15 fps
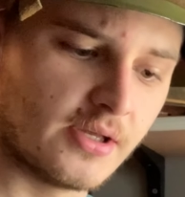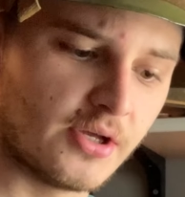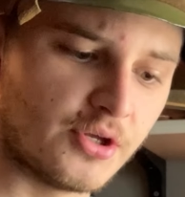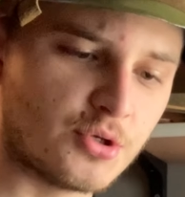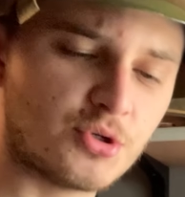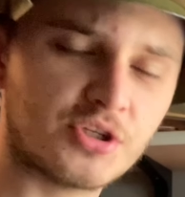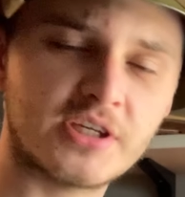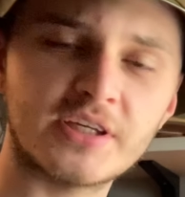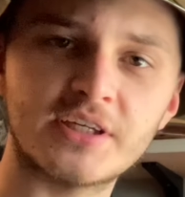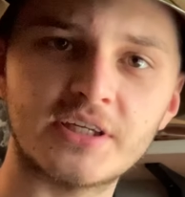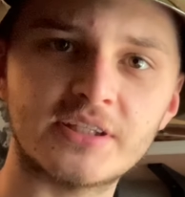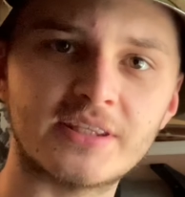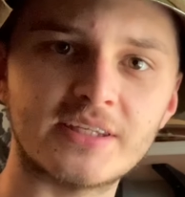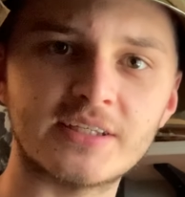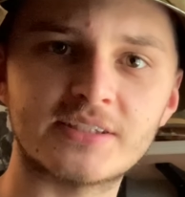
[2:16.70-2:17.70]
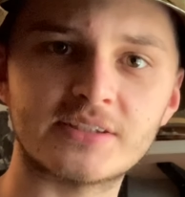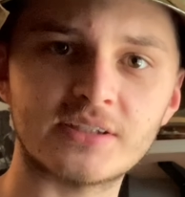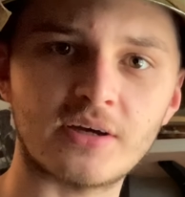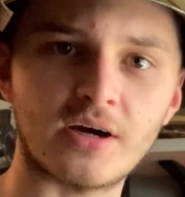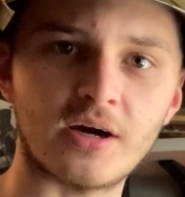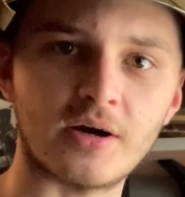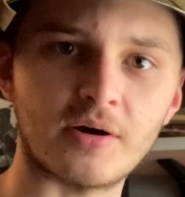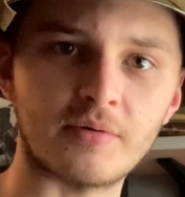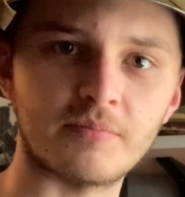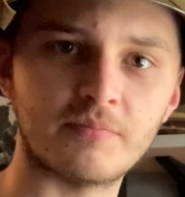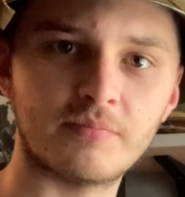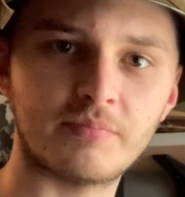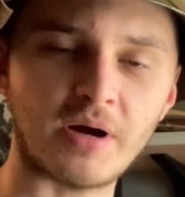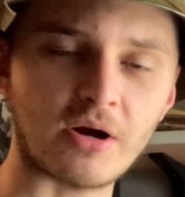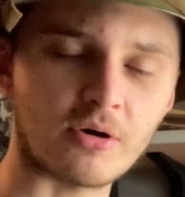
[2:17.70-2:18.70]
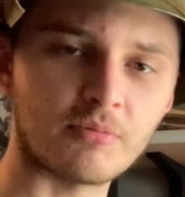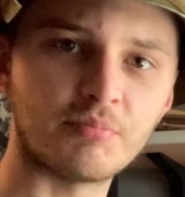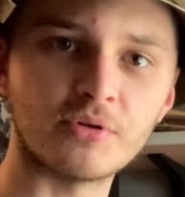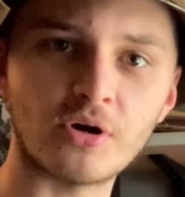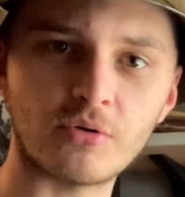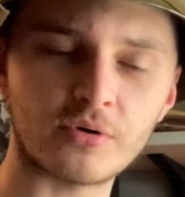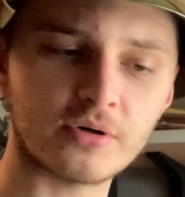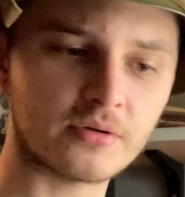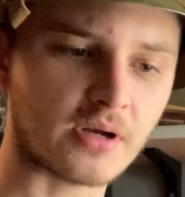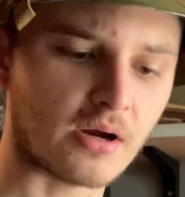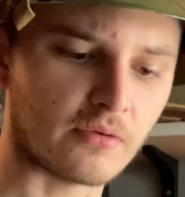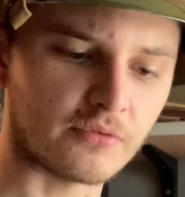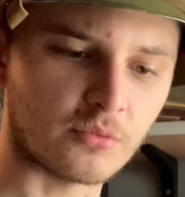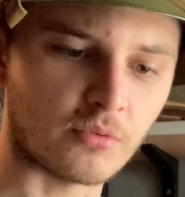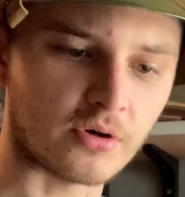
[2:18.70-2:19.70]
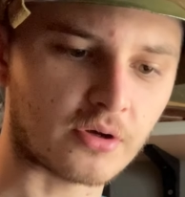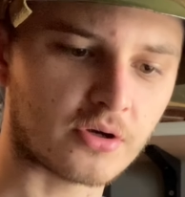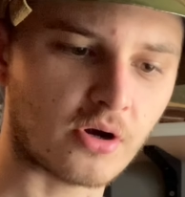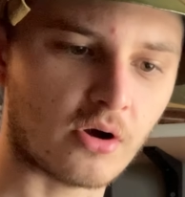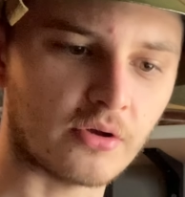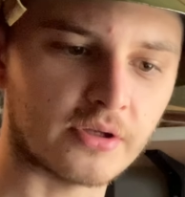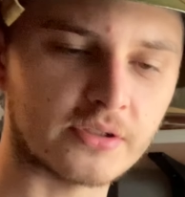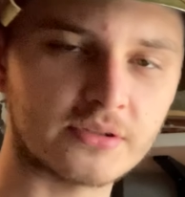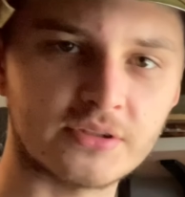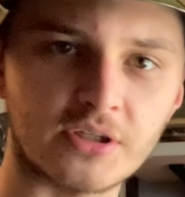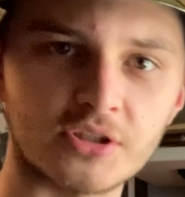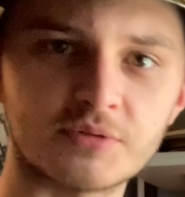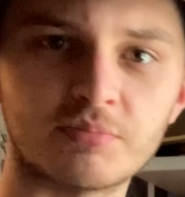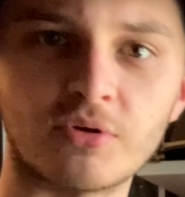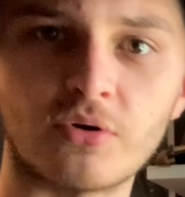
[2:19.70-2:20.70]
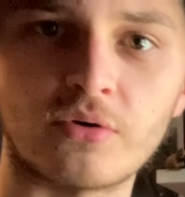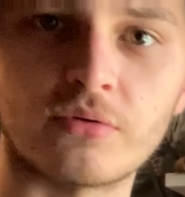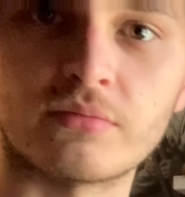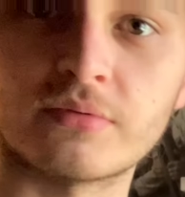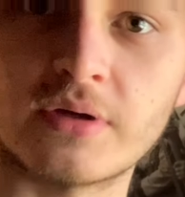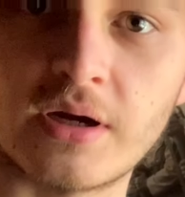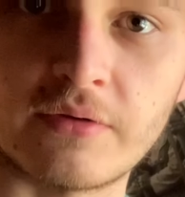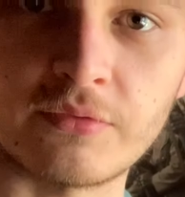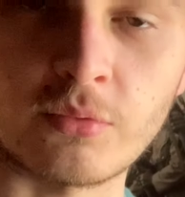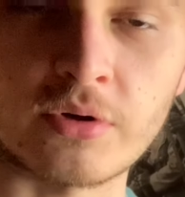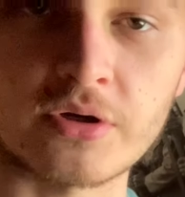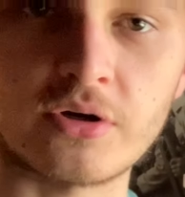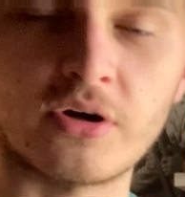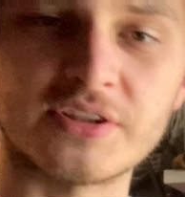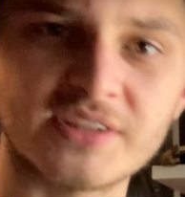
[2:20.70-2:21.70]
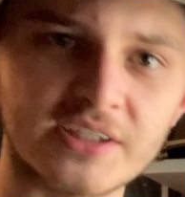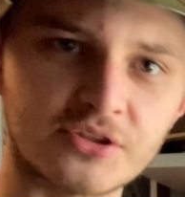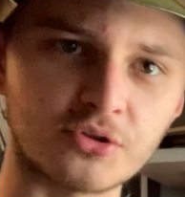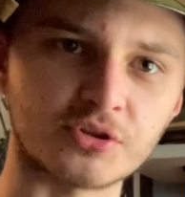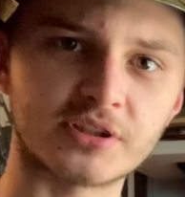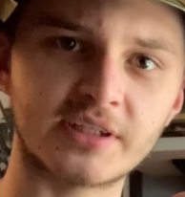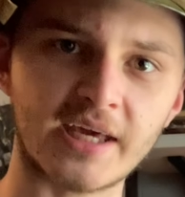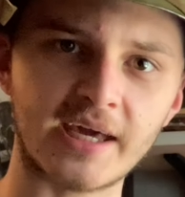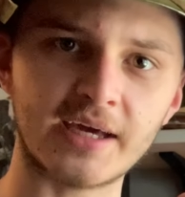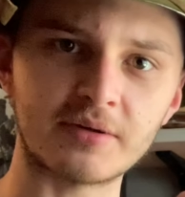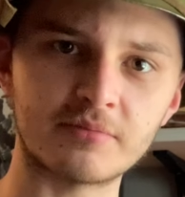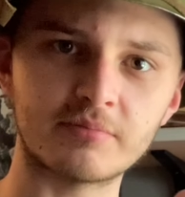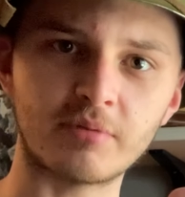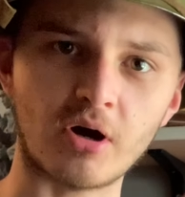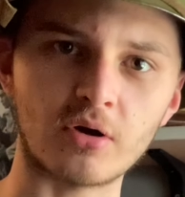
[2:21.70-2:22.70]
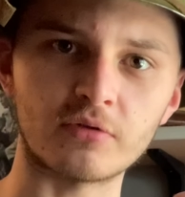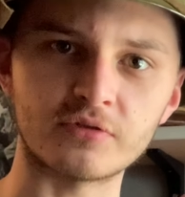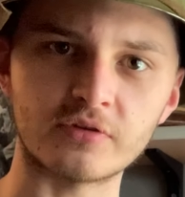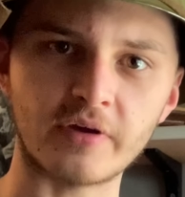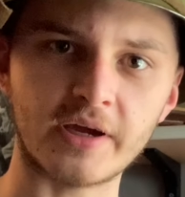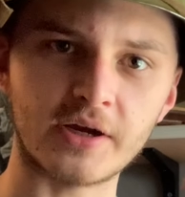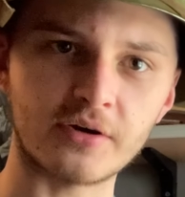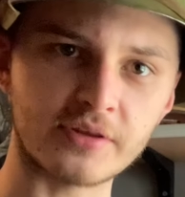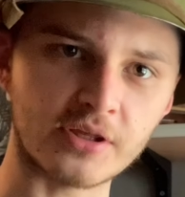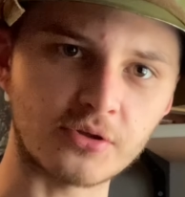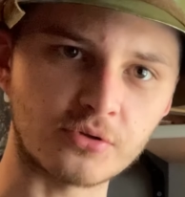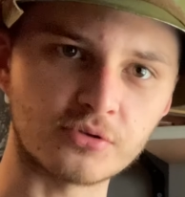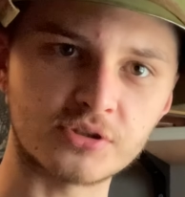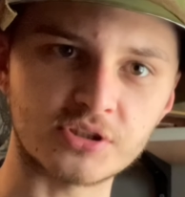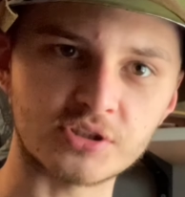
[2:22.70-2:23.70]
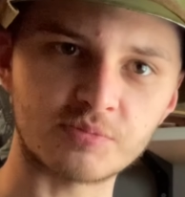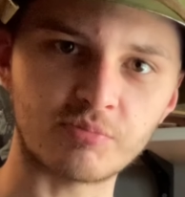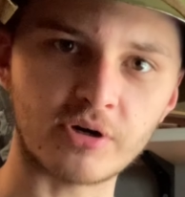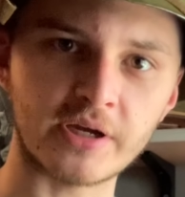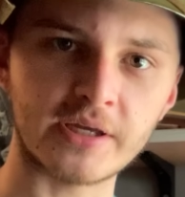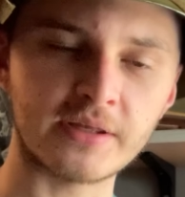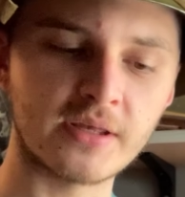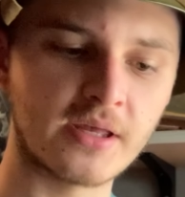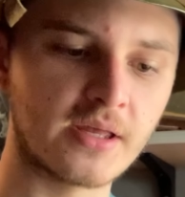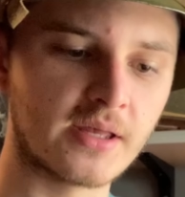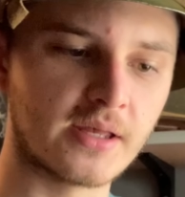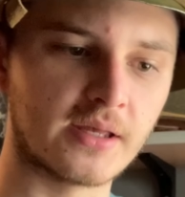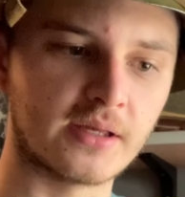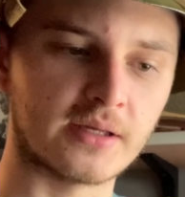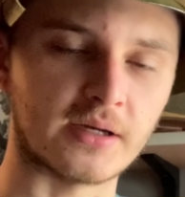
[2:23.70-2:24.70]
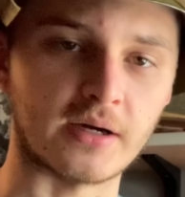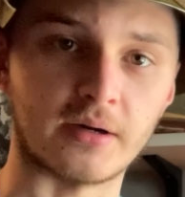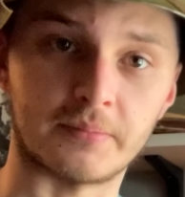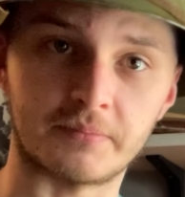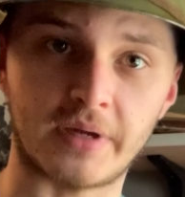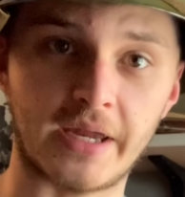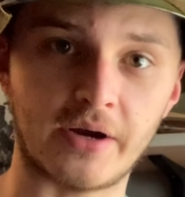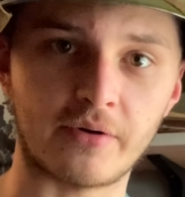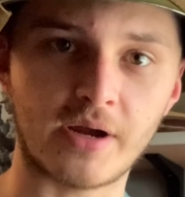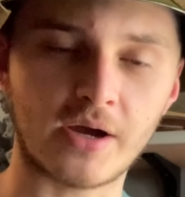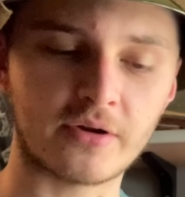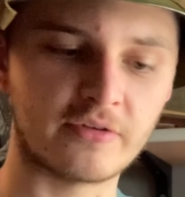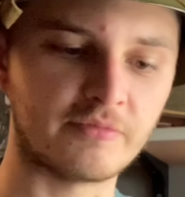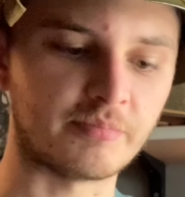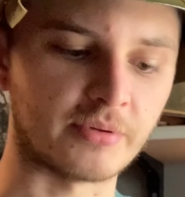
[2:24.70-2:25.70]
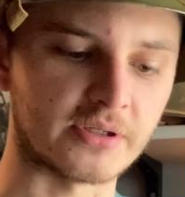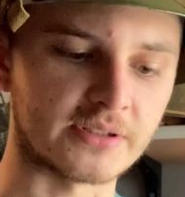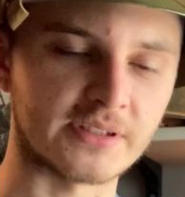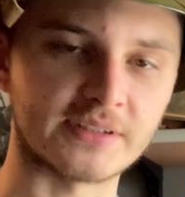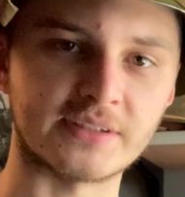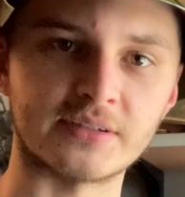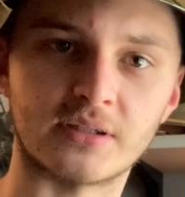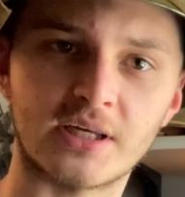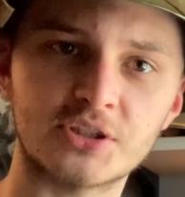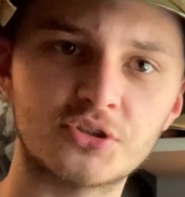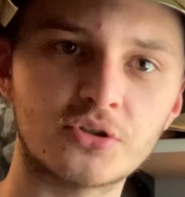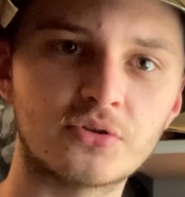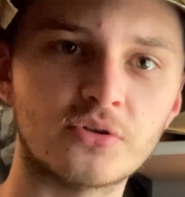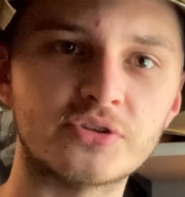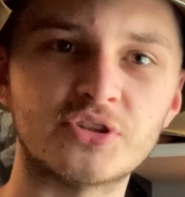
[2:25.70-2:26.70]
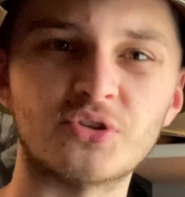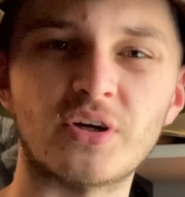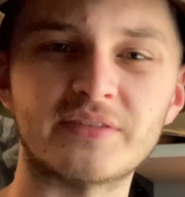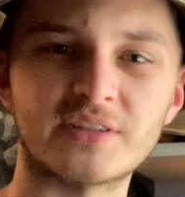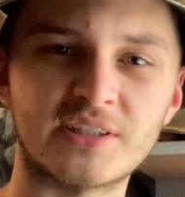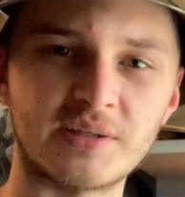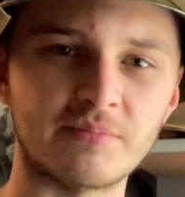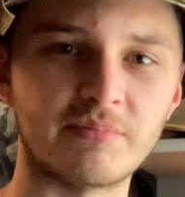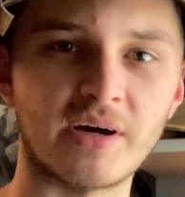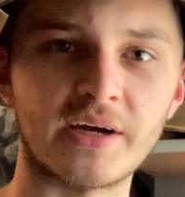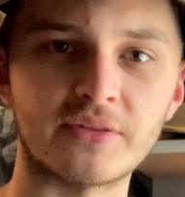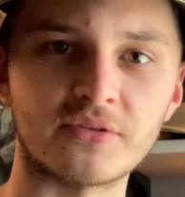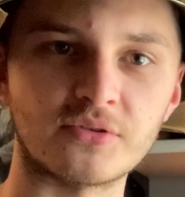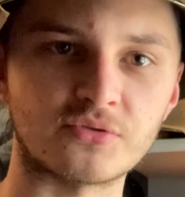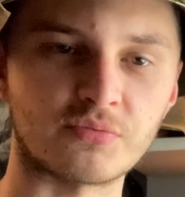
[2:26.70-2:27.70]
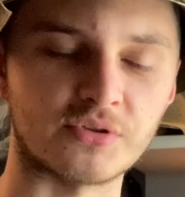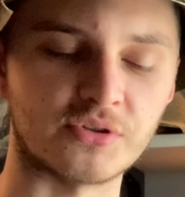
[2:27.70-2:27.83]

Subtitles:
You can get this power blower, however you want to call it, dust blower, however you want to call it. It's like those canned bottles of air that you use to spray air out of, but this is electrical, so you don't have to keep buying those